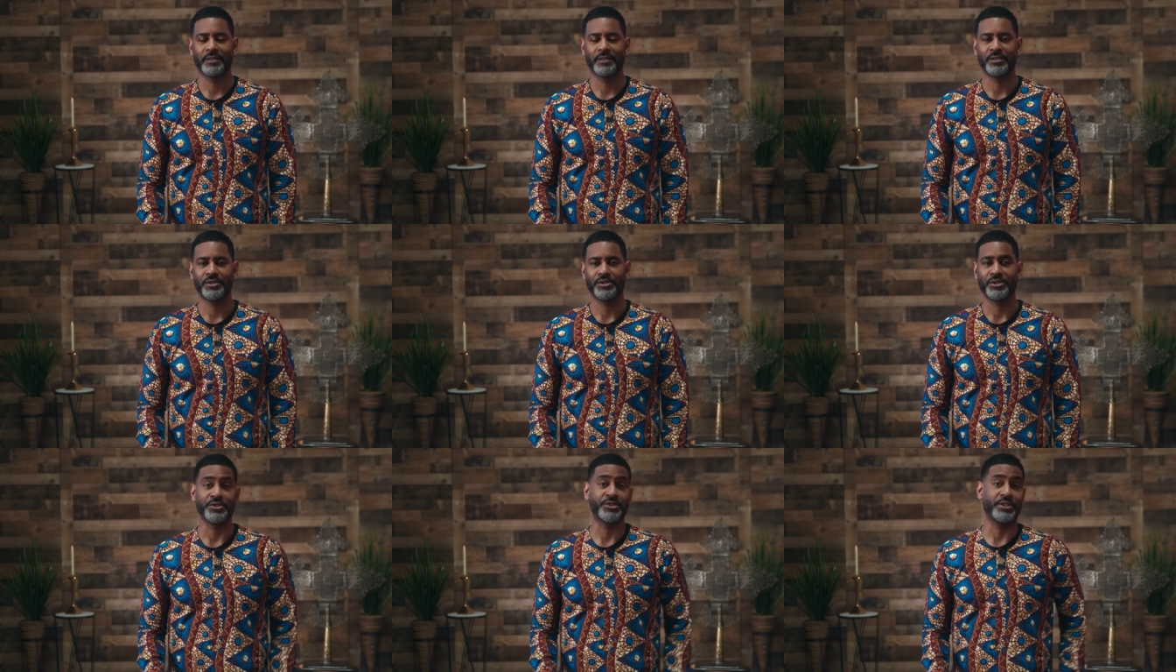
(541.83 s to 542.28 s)

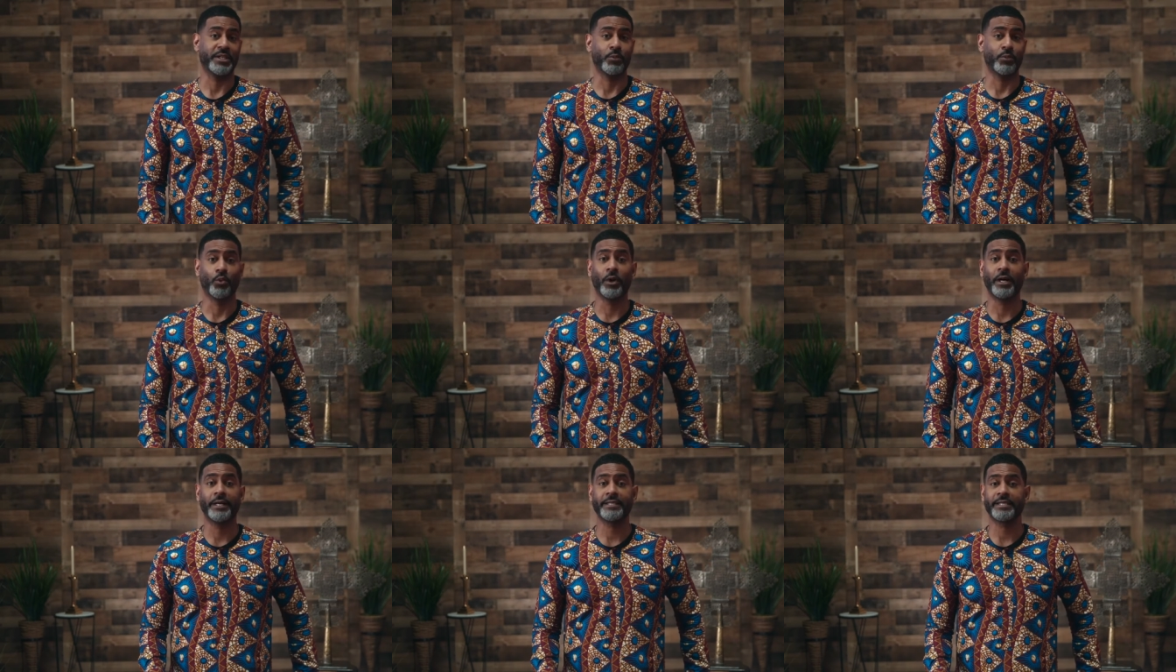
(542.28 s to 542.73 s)
She said,
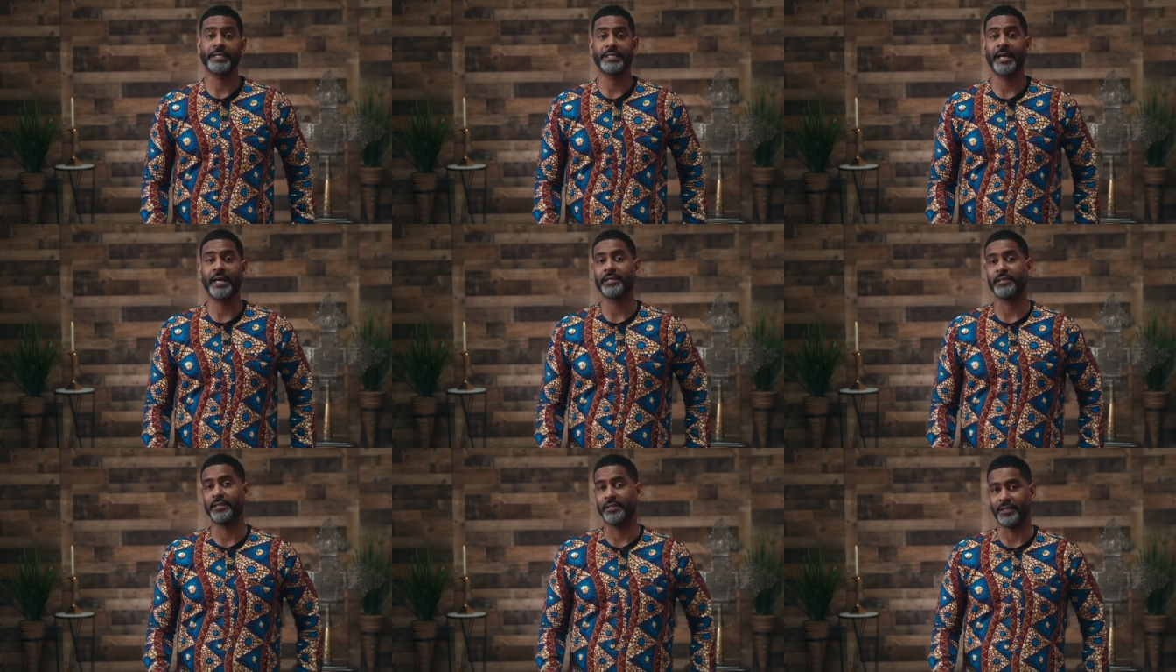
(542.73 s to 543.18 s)
one
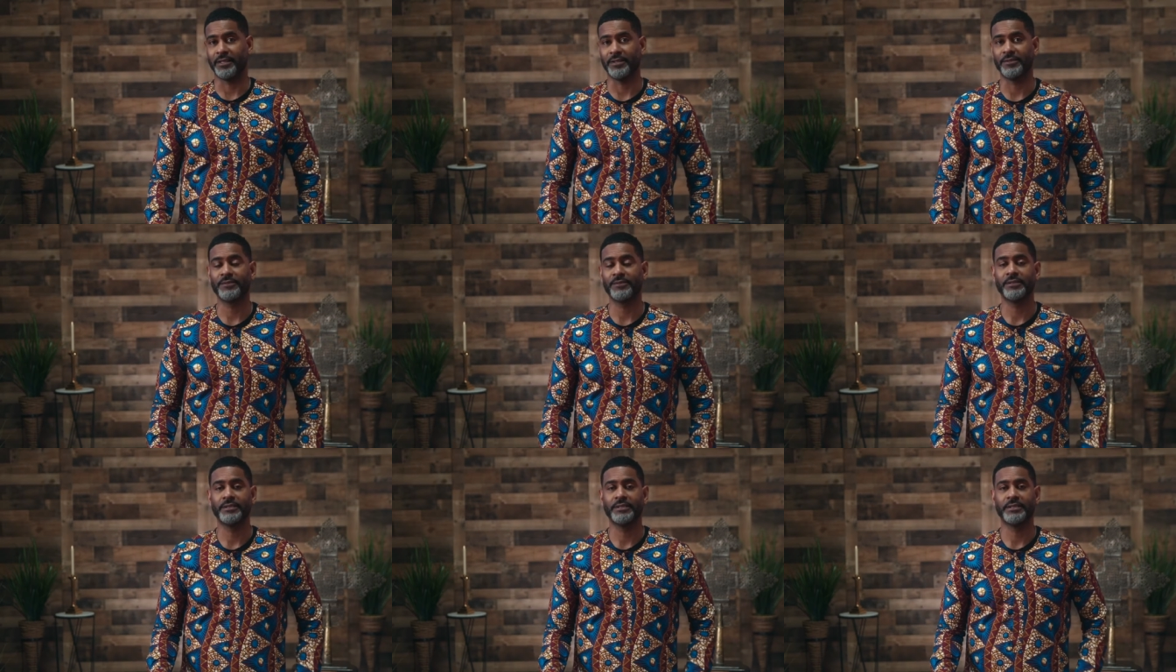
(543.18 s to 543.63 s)
cannot
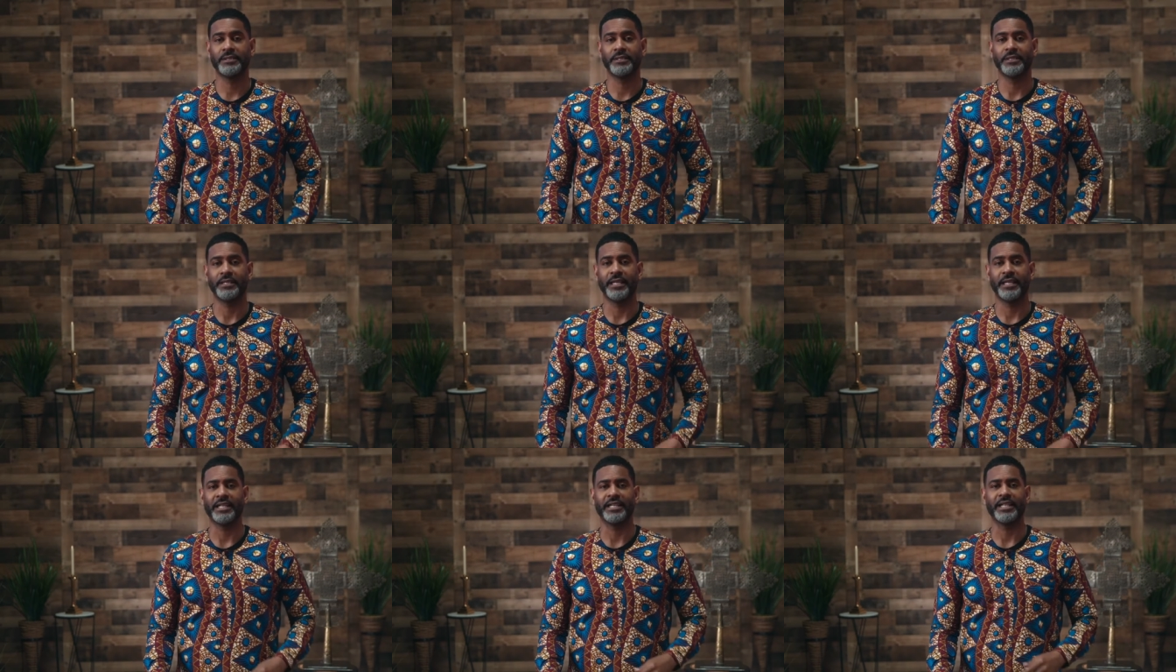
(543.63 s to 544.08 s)
love
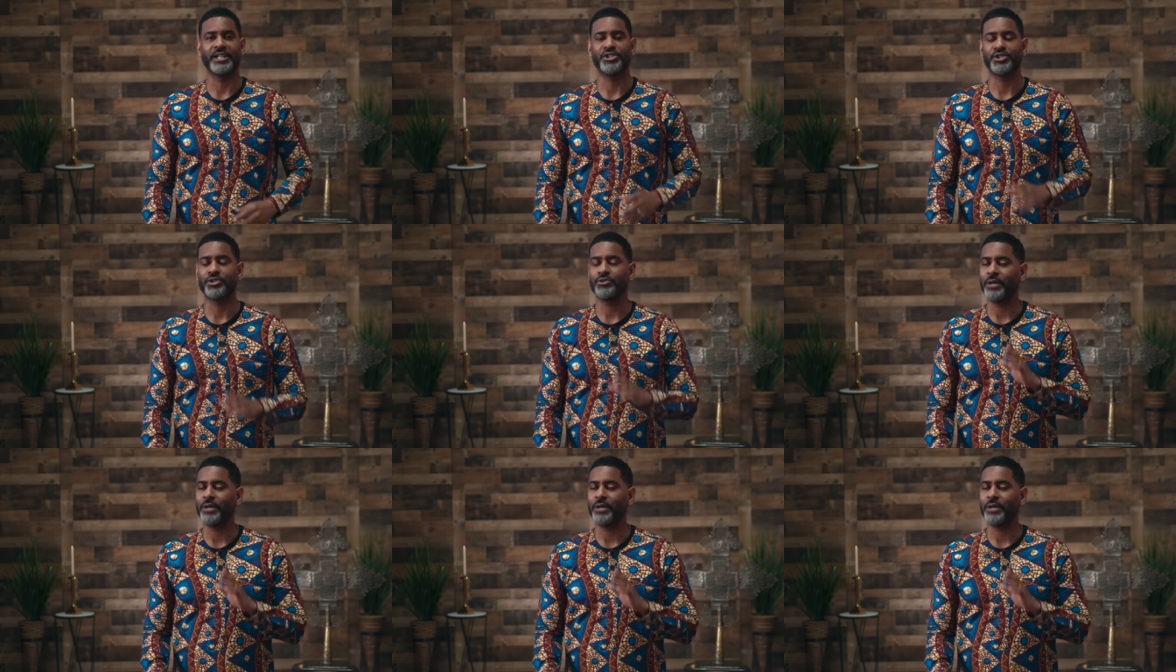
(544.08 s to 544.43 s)
unless you